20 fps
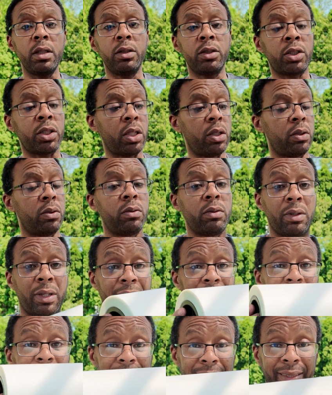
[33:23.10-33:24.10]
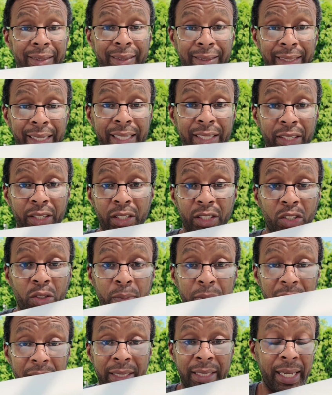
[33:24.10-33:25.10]
So these are just
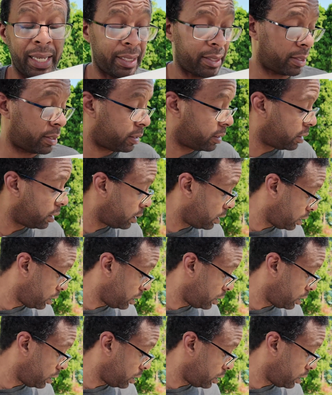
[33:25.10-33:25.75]
gonna be tests.